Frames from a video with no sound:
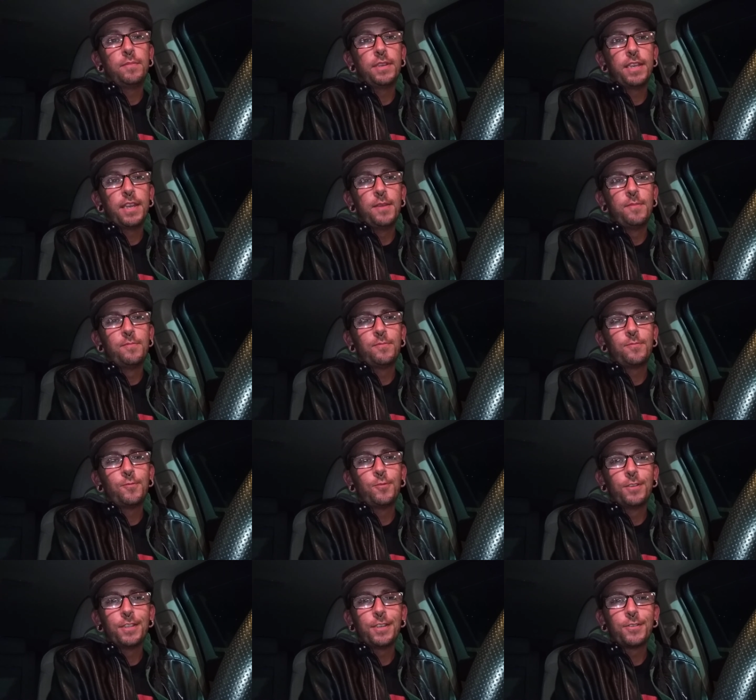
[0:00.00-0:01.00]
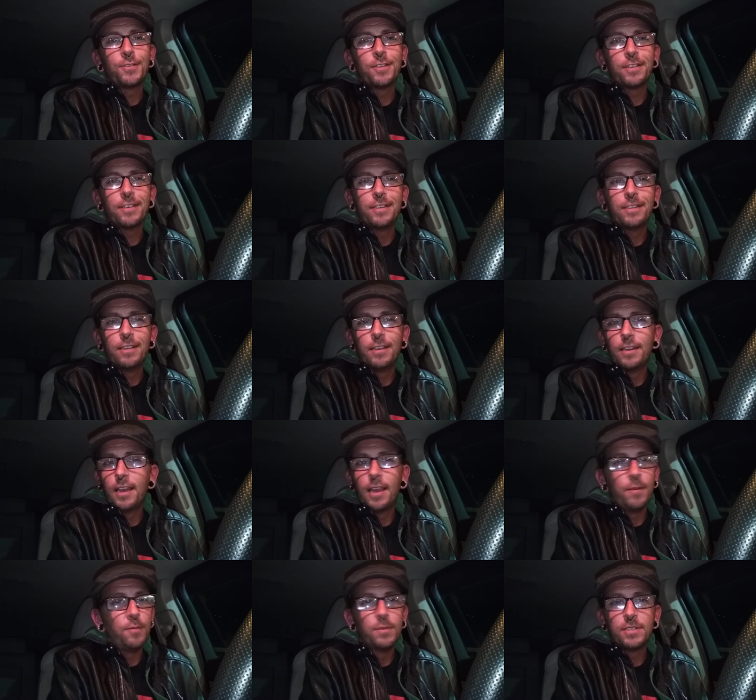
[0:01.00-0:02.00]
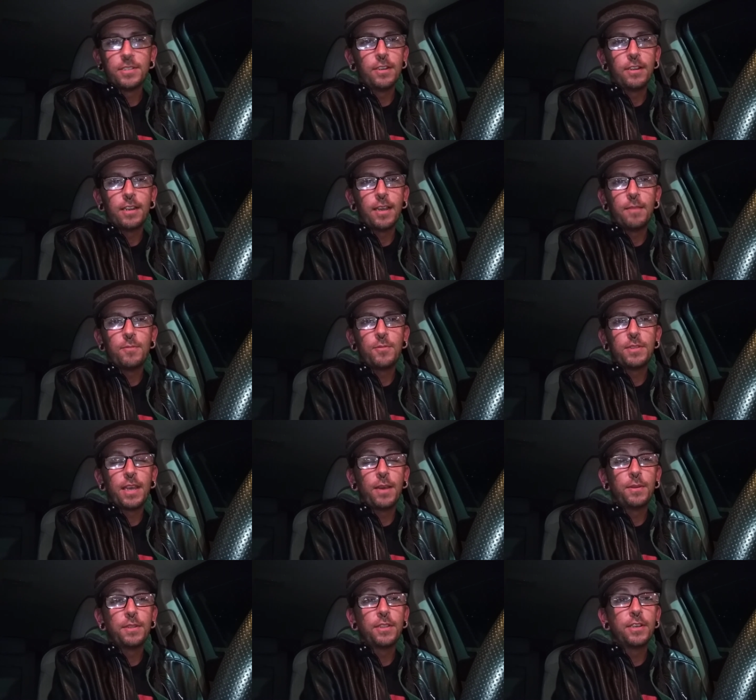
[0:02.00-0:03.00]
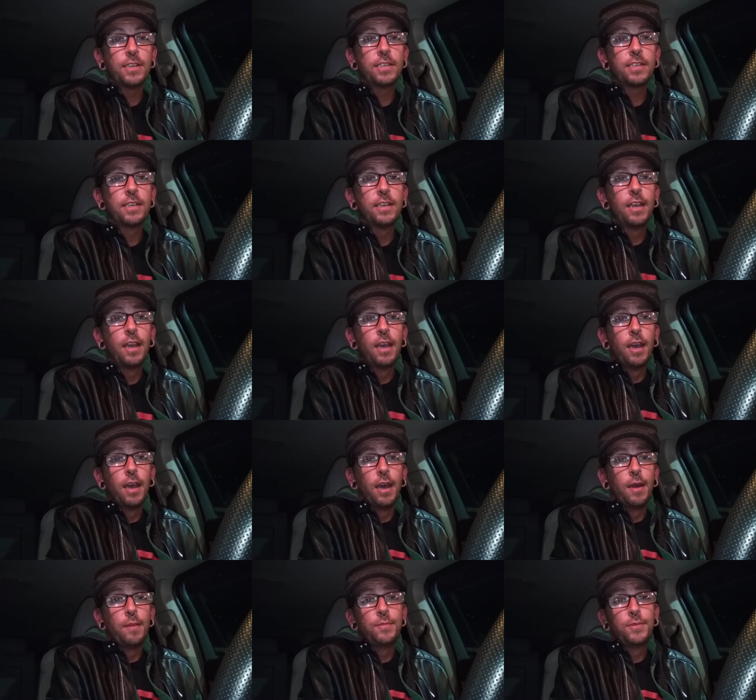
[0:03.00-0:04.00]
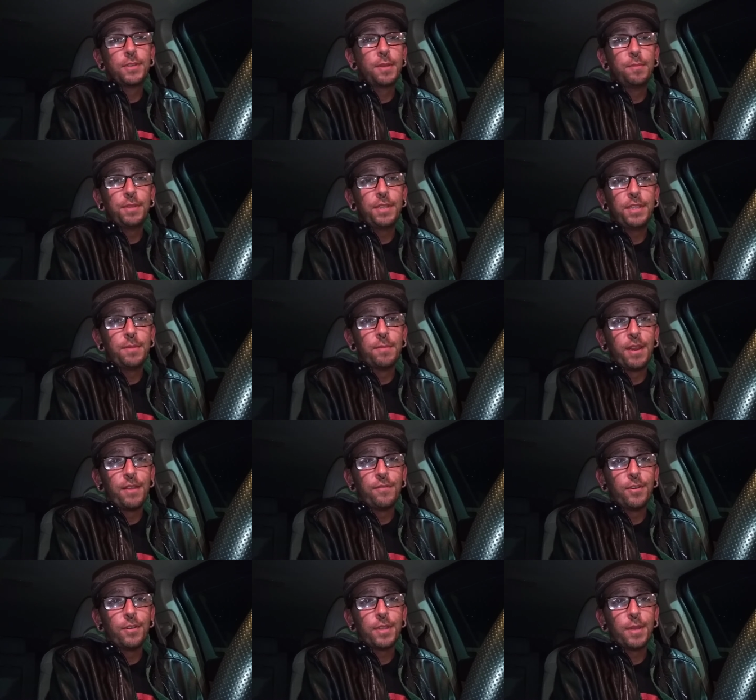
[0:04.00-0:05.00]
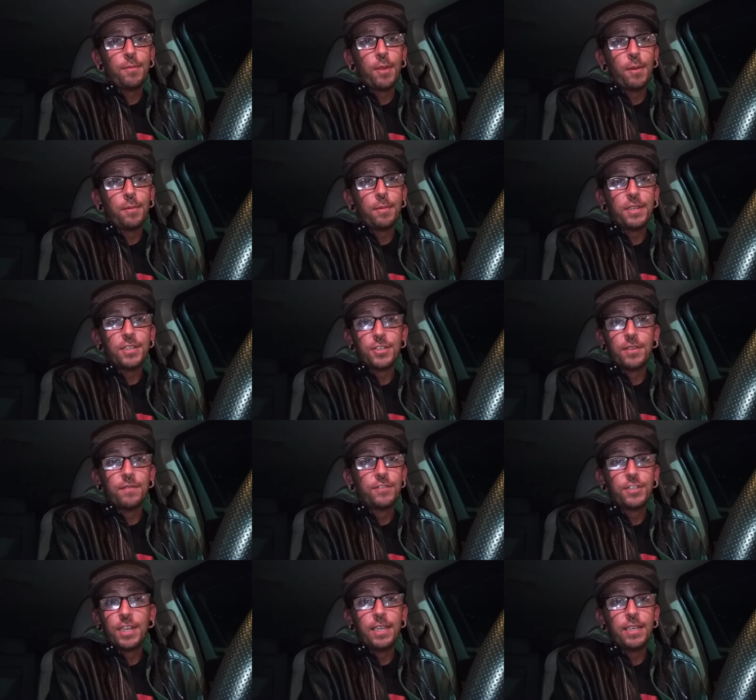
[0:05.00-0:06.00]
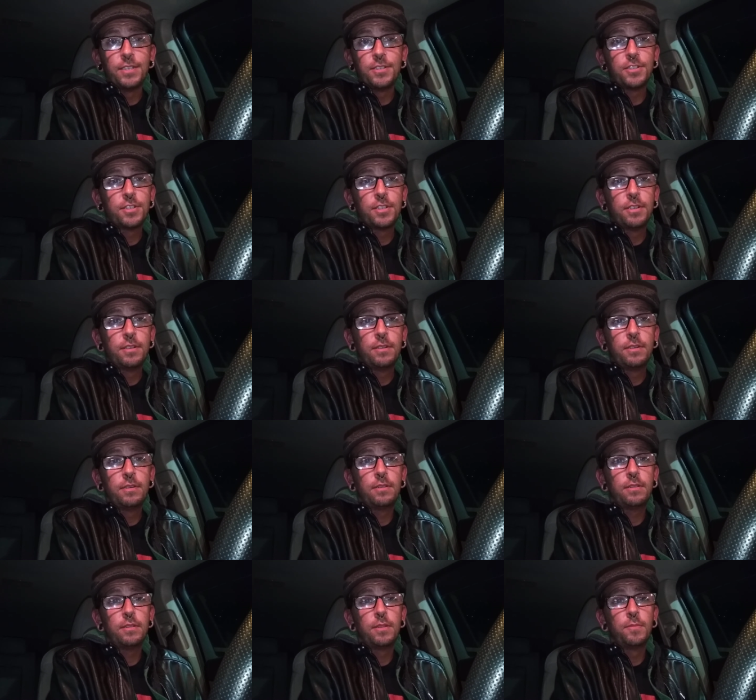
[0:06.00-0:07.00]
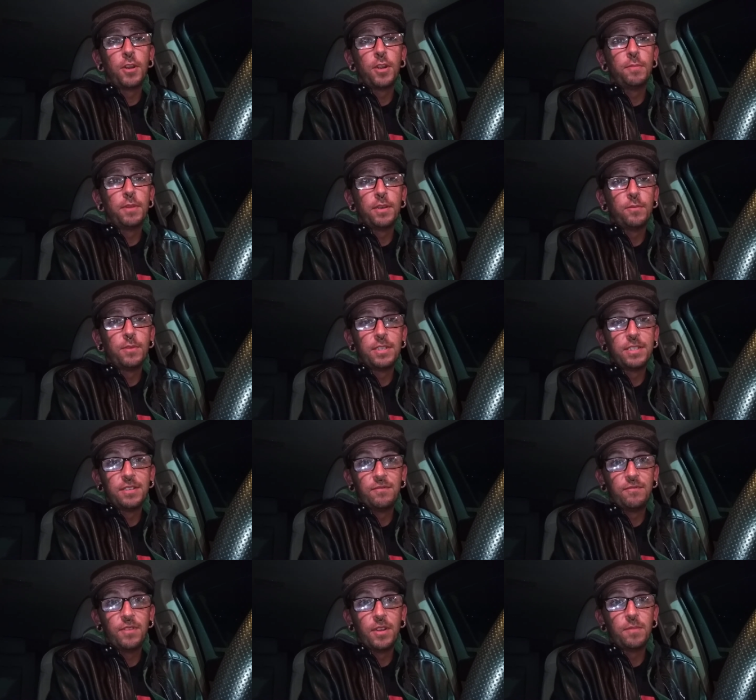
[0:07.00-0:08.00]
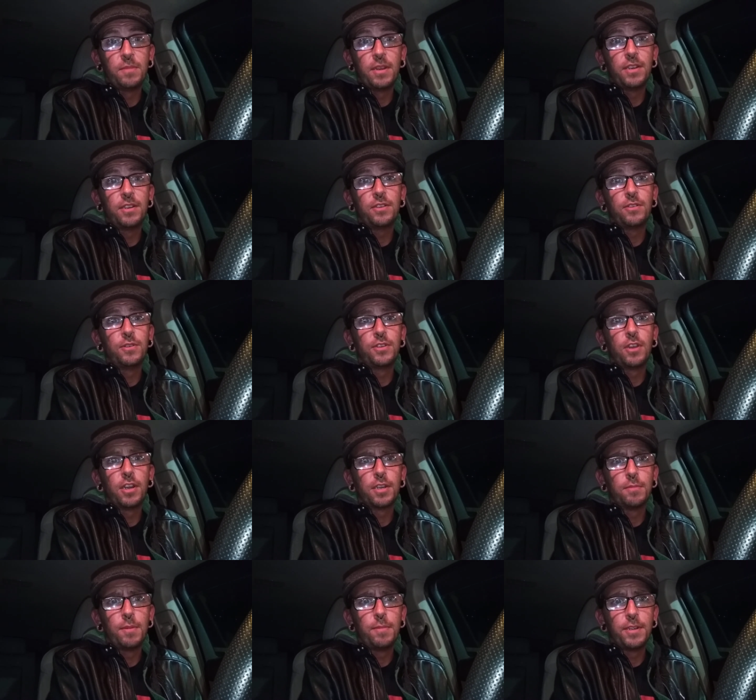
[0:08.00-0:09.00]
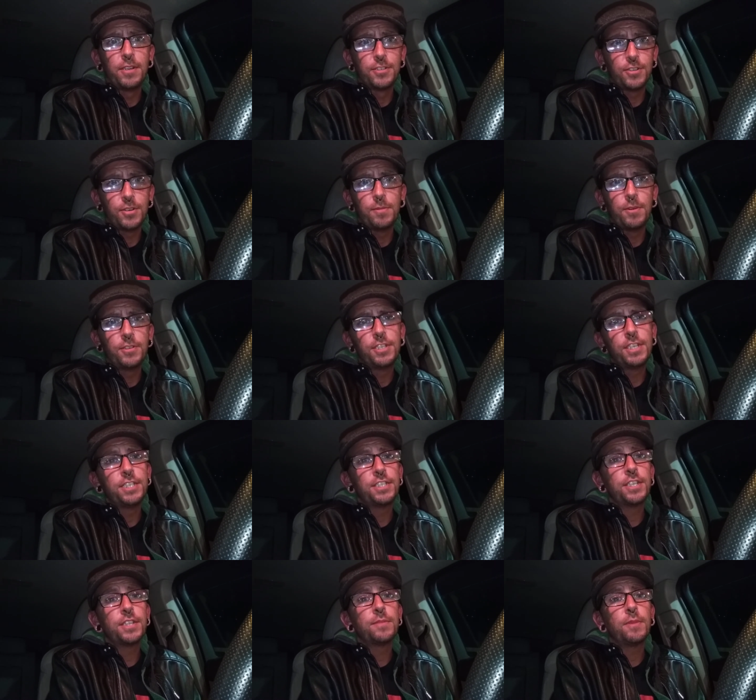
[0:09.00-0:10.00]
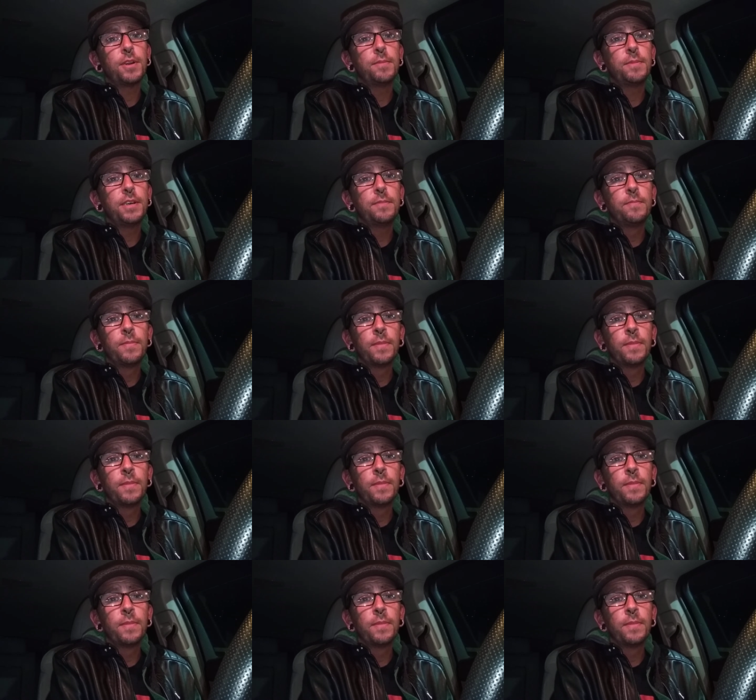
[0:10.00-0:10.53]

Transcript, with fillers: became really crooked and I was not happy with how it looked. Uh, completely my fault. I probably should have changed the barbell once it felt better or talked to my piercer about changing the barbell